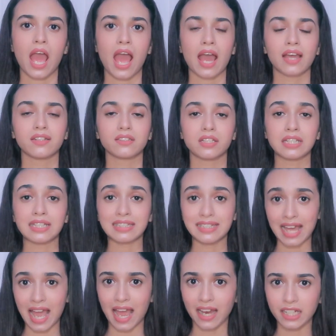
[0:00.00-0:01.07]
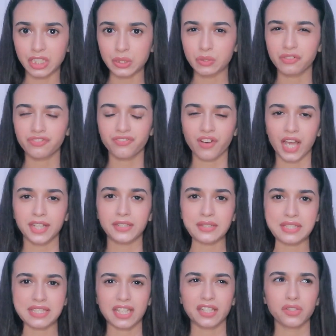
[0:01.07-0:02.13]
and in that you'll find
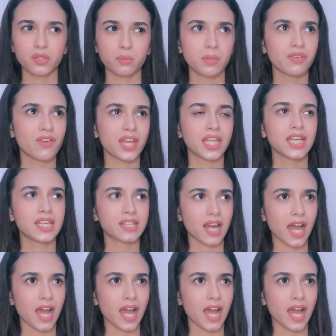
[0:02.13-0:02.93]
your skin to be very